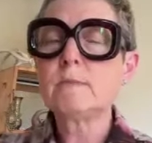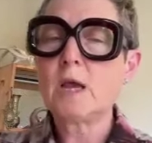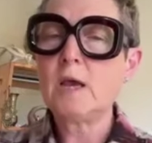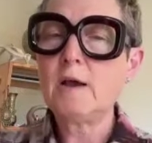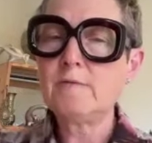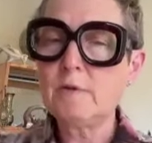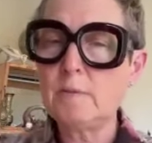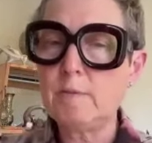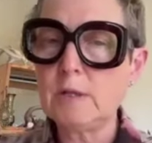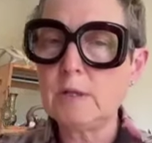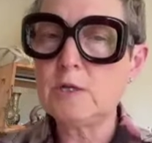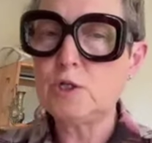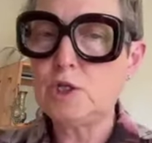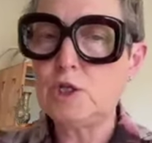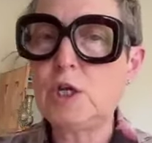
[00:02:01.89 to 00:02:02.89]
I have to be
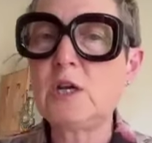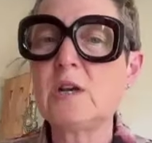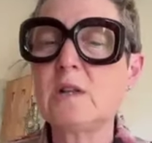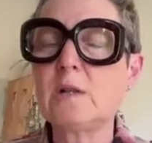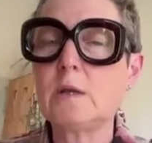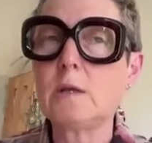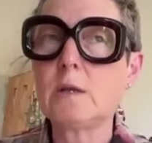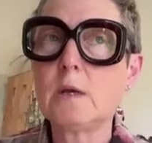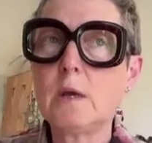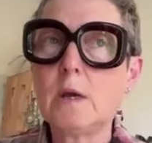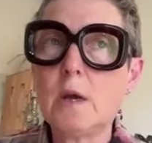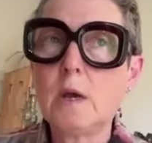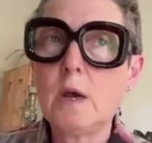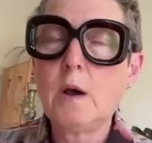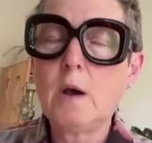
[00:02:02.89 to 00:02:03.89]
legit.
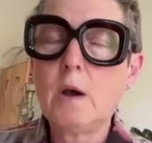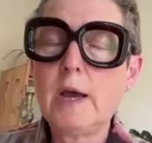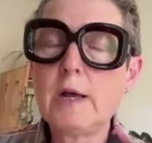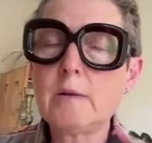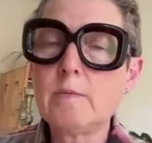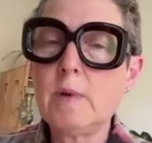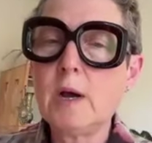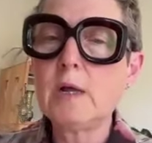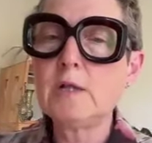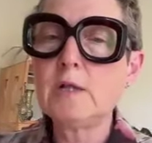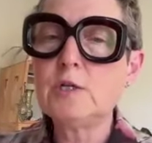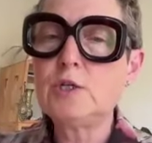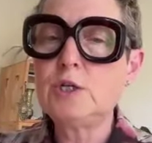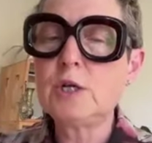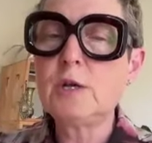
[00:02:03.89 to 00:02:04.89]
And my
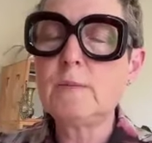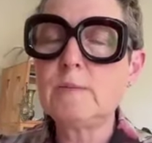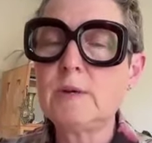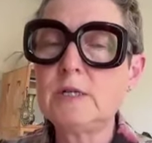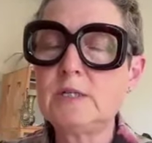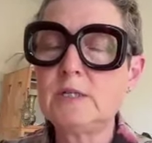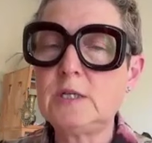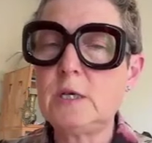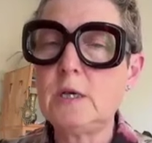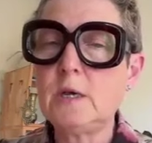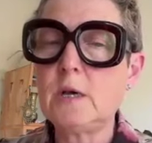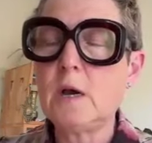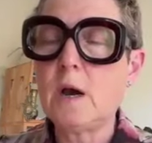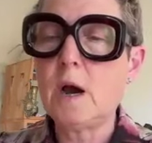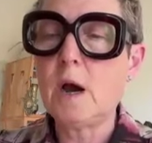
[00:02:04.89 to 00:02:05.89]

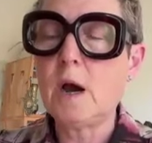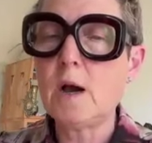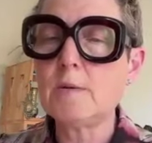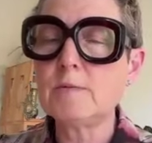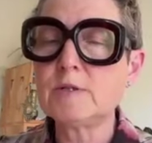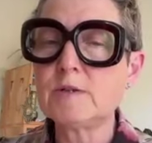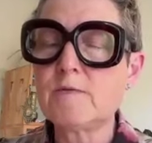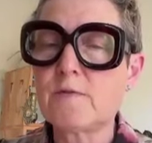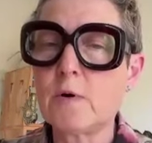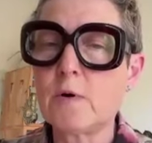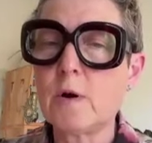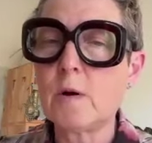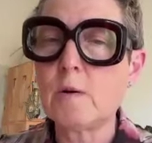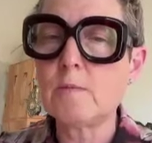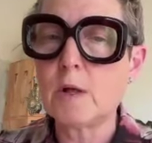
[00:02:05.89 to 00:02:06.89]
legitimacy comes
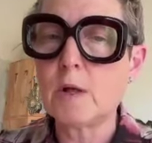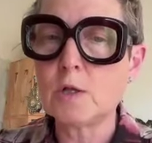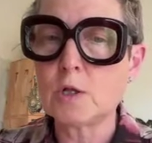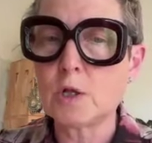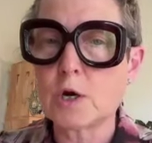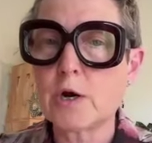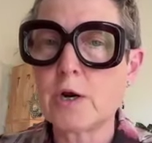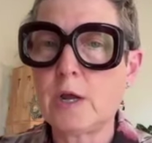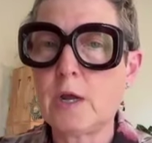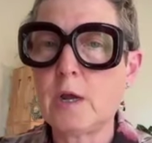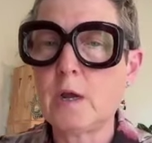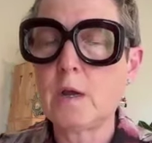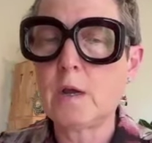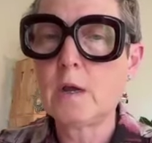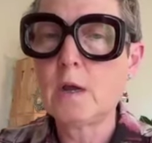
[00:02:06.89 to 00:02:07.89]
from
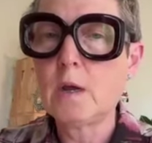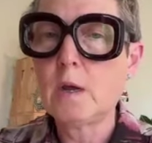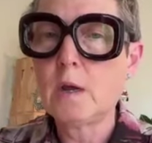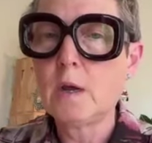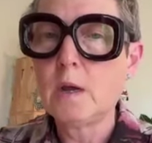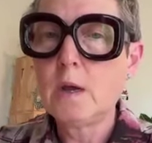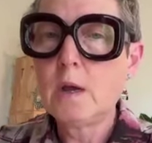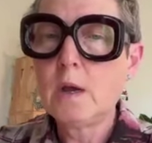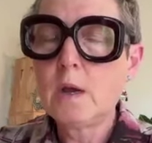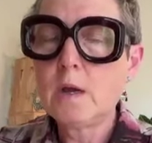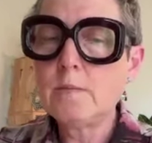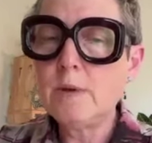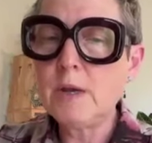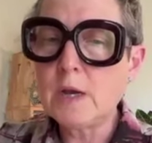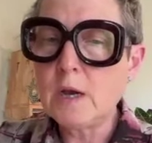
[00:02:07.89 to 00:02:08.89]
learning.
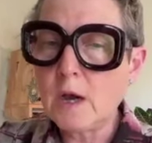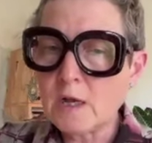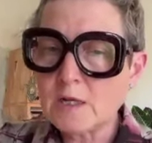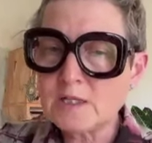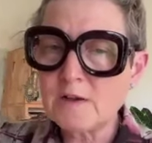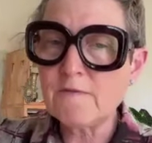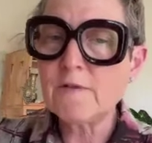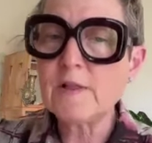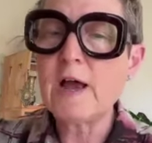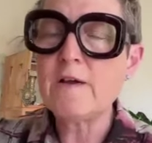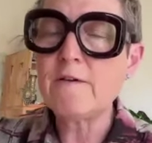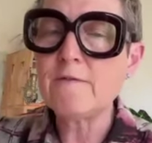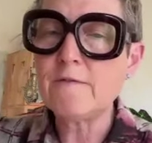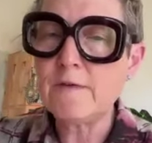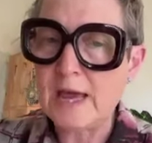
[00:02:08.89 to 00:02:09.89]
And because of
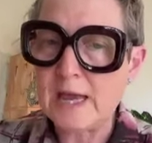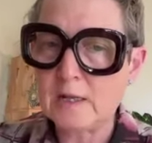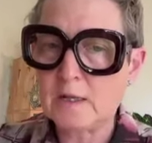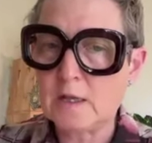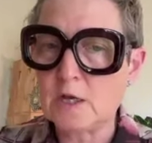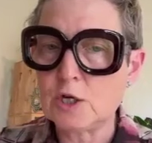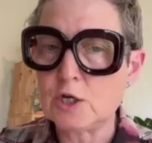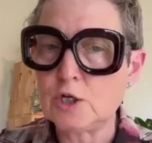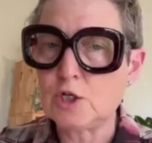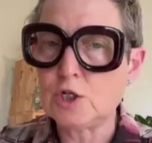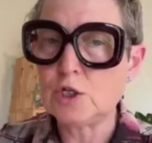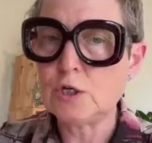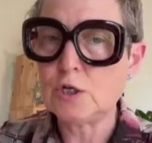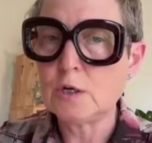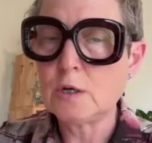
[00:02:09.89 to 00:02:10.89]

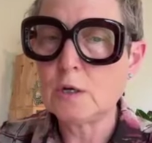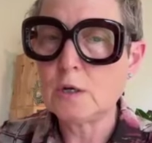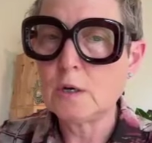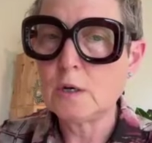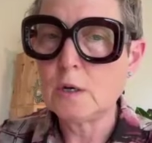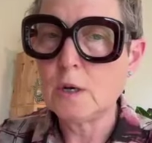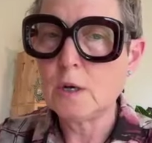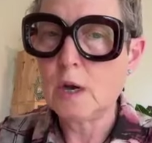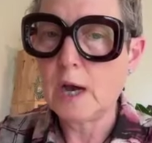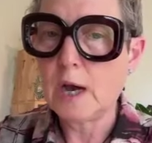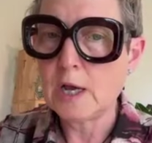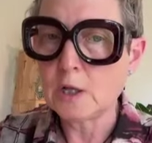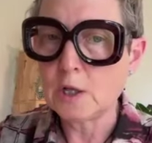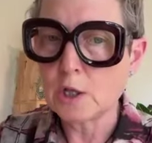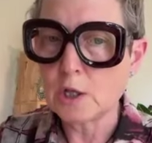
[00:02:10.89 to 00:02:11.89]
LifeVantage,
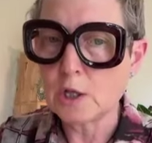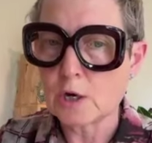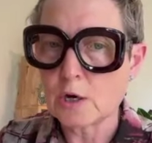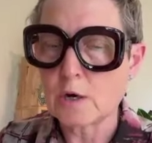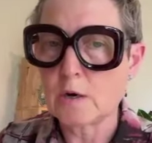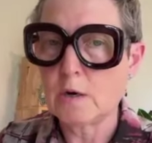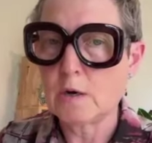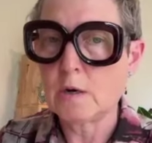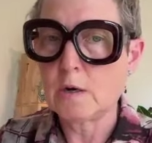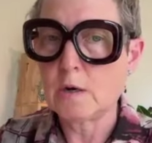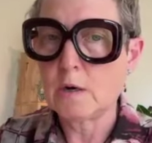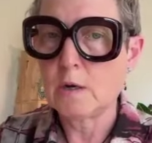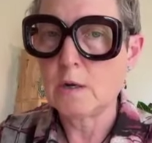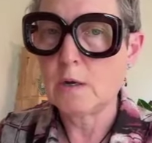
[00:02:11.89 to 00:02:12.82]
I learn.